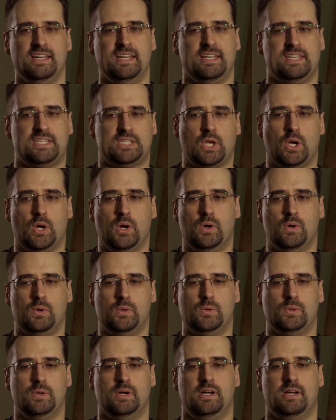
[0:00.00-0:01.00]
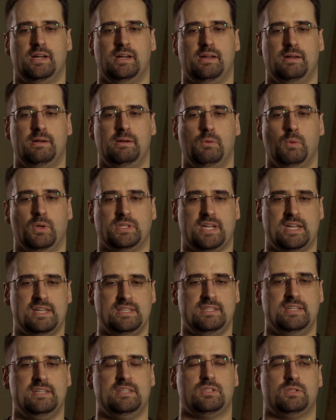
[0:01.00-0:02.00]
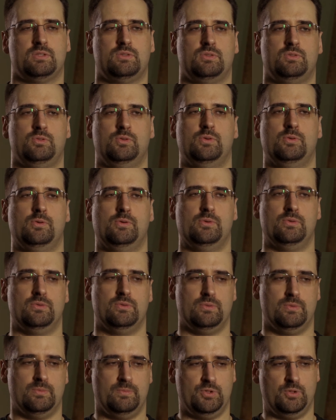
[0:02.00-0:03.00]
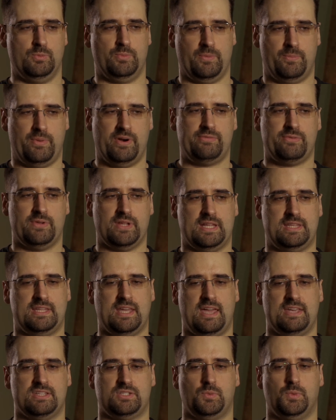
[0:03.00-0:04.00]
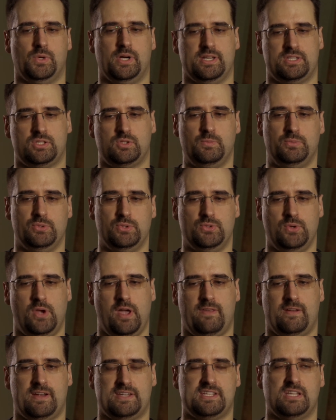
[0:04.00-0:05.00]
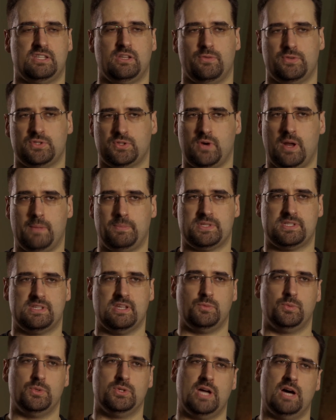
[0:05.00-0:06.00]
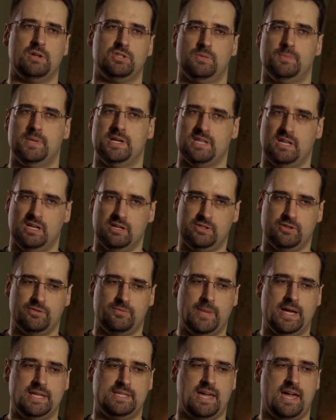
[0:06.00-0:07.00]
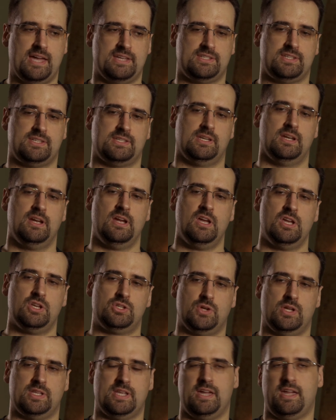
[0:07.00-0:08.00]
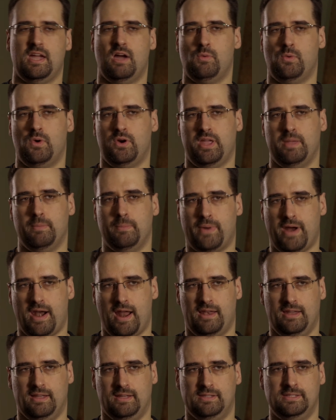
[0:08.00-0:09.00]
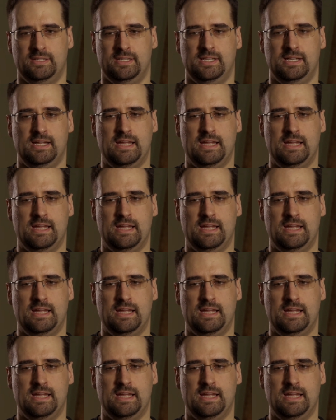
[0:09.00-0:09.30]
So what I did to prepare for that test was to put together a set of scripts that would automate a lot of my tasks so that I can work in parallel.